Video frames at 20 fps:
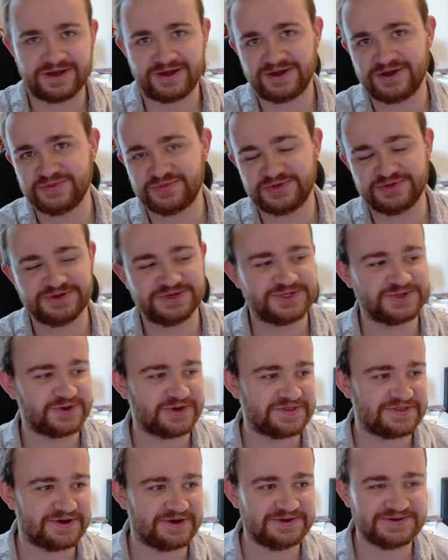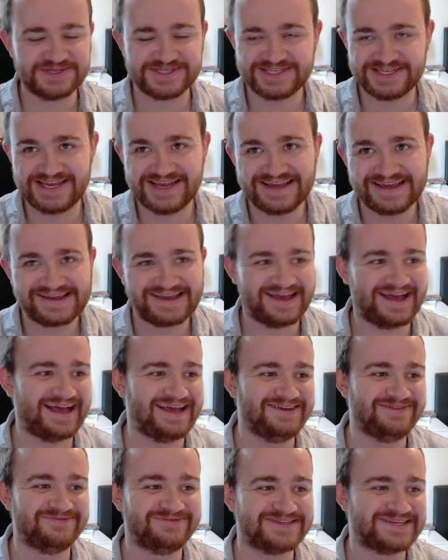hope you enjoyed those
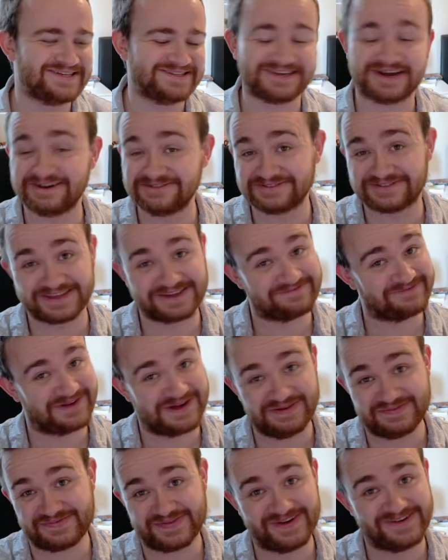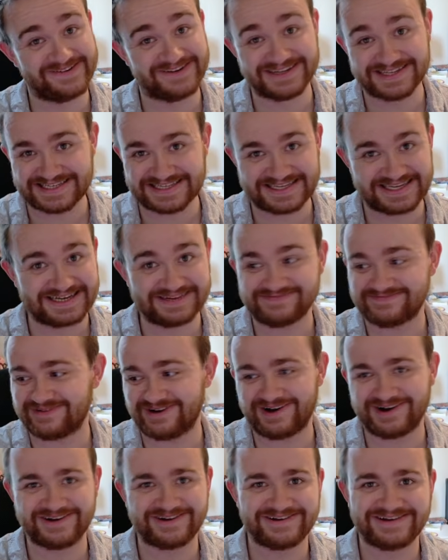games. I don't think my opponents did,
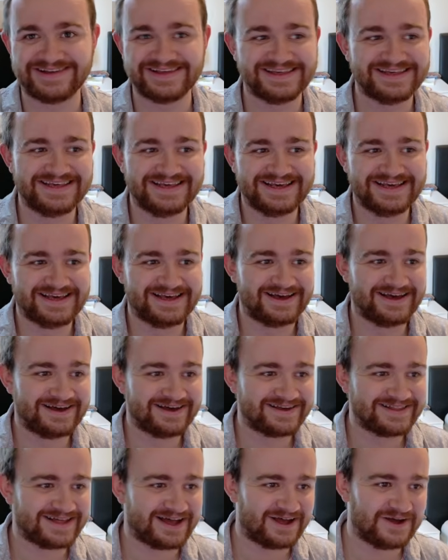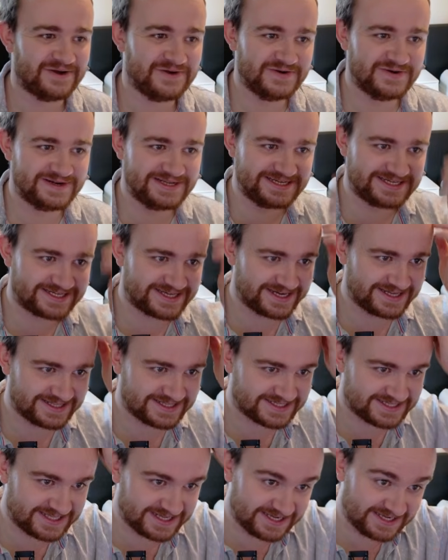bro. Holy shit,
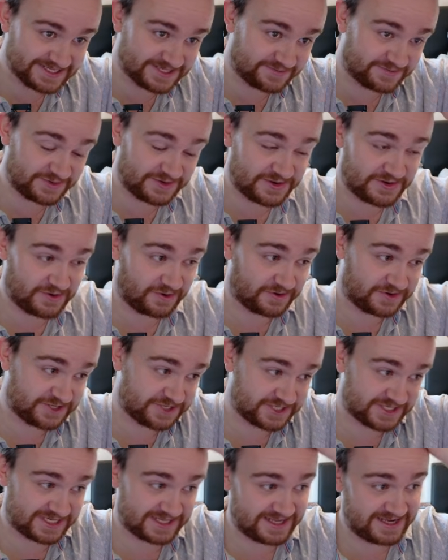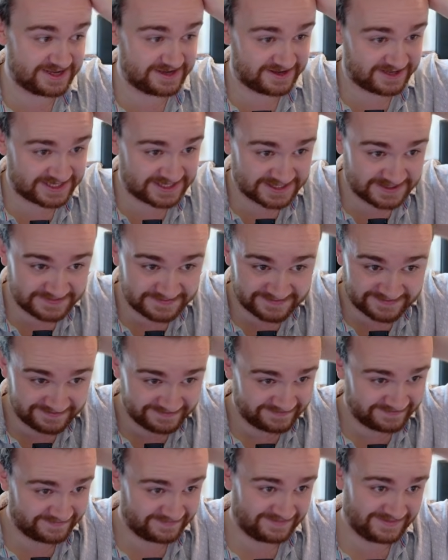this thing is obnoxiously good.
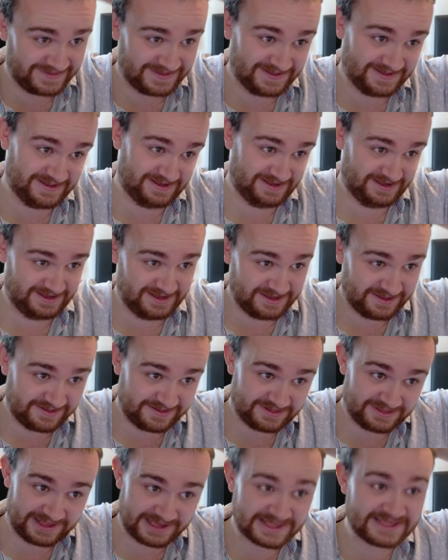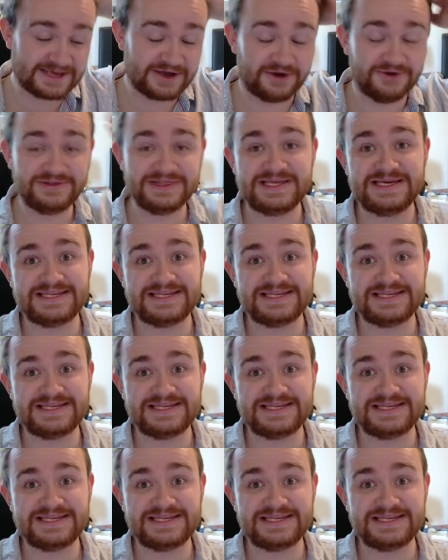Like, the only